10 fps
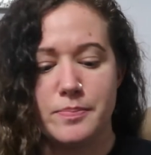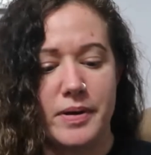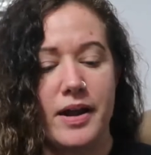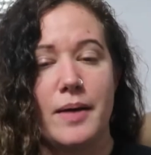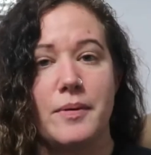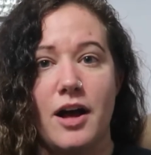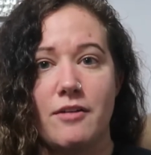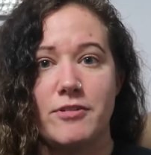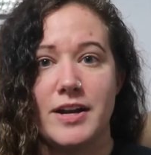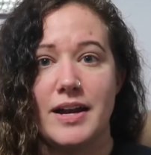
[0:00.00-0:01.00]
but I'm
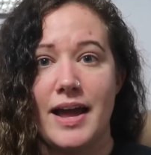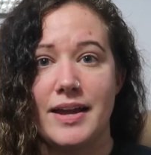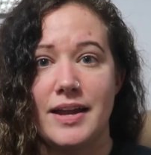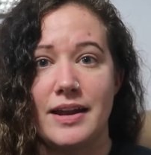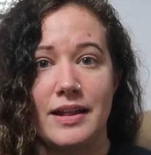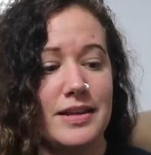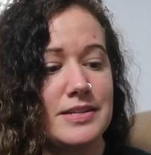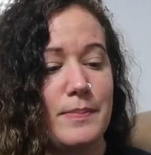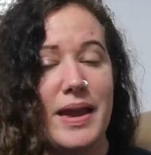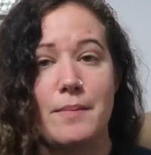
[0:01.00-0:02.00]
confident I can at
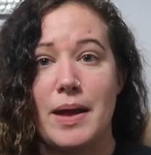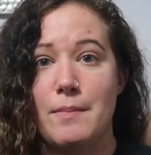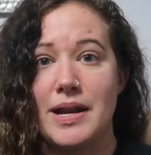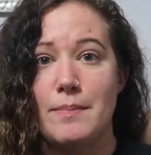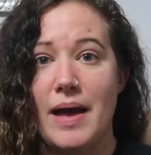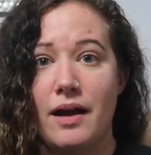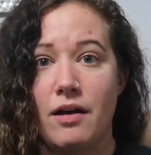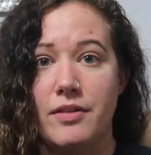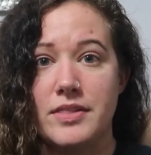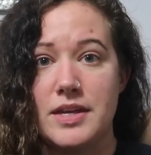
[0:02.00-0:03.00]
least make my money back
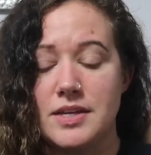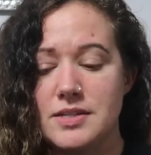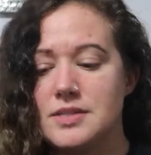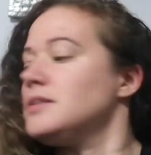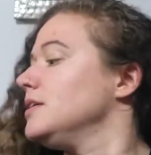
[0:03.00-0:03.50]
on these.